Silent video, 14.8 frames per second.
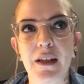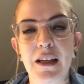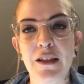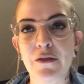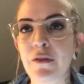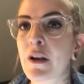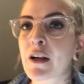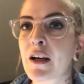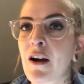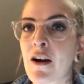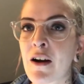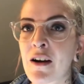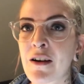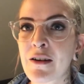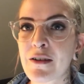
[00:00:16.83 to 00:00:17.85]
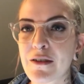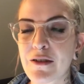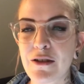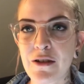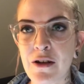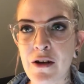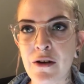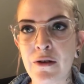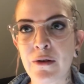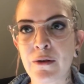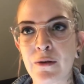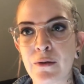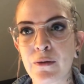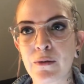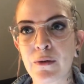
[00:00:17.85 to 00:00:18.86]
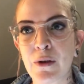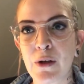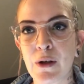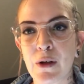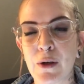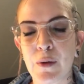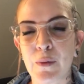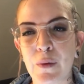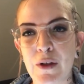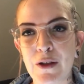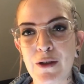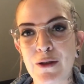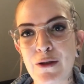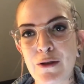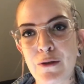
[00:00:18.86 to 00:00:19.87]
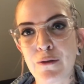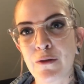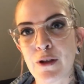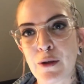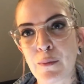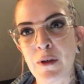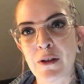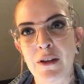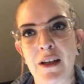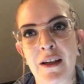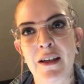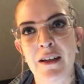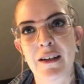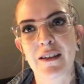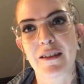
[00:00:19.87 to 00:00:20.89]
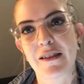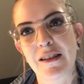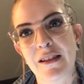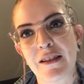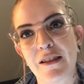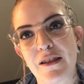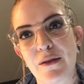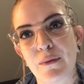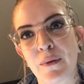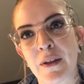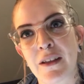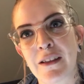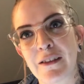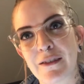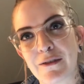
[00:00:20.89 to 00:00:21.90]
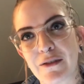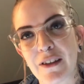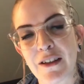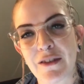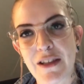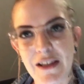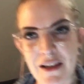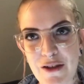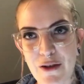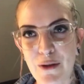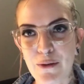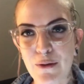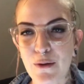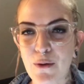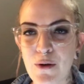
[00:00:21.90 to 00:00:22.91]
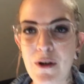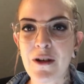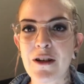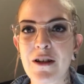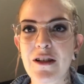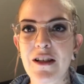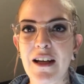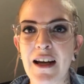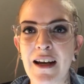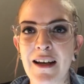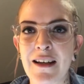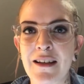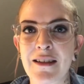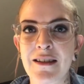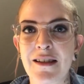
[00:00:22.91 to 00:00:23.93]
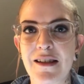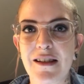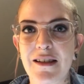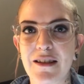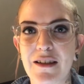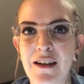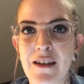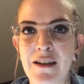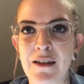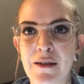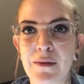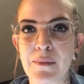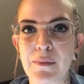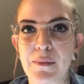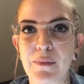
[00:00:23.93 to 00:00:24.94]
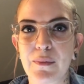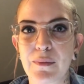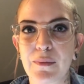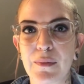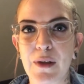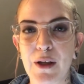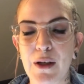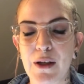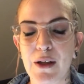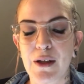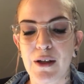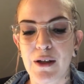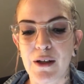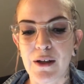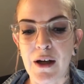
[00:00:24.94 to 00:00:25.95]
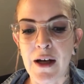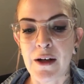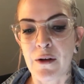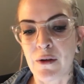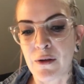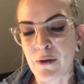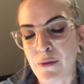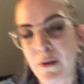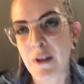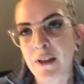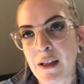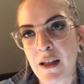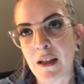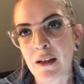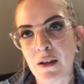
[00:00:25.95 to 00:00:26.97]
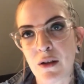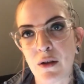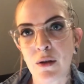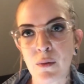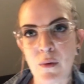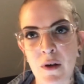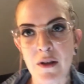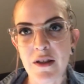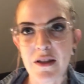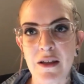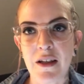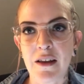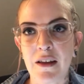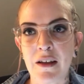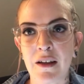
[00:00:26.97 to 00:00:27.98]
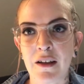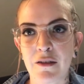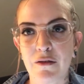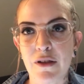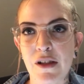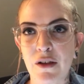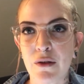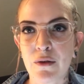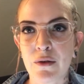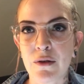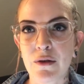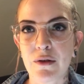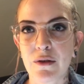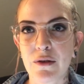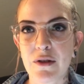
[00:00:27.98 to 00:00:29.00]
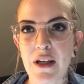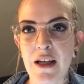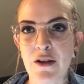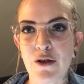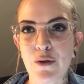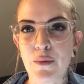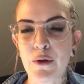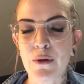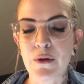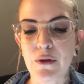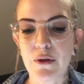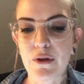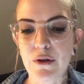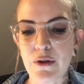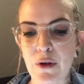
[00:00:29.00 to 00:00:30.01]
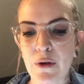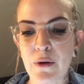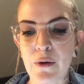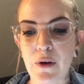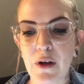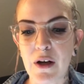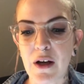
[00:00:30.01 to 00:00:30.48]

it's very hard to know what to do for your birthday since we live in such close quarters, and I know you don't really need or want anything physical, tangible, so